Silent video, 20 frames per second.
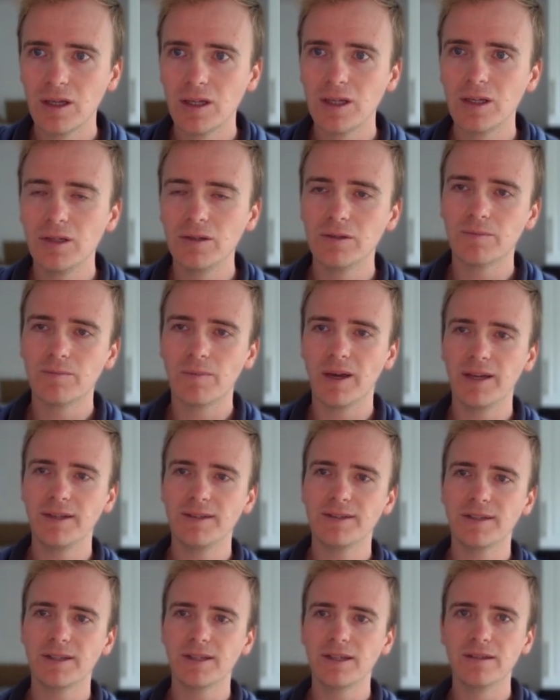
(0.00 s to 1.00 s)
you would
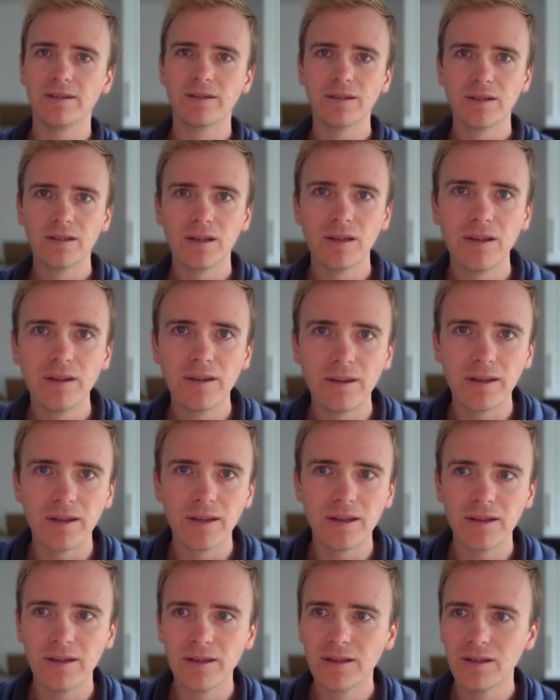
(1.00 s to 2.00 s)
paste in
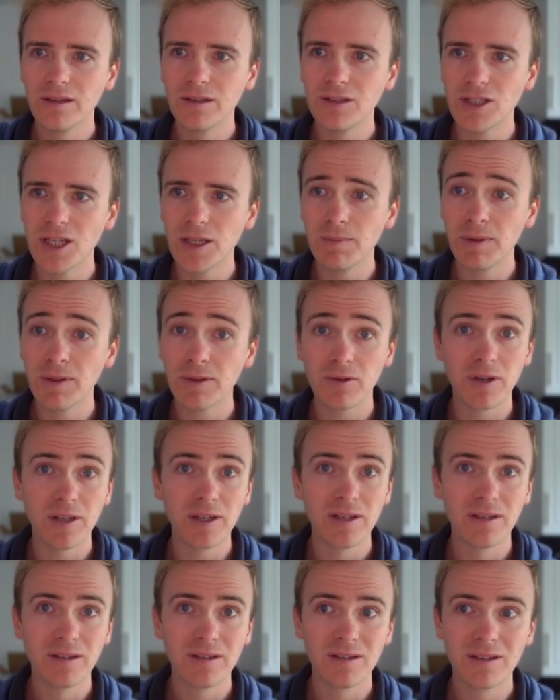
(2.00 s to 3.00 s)
the GP3,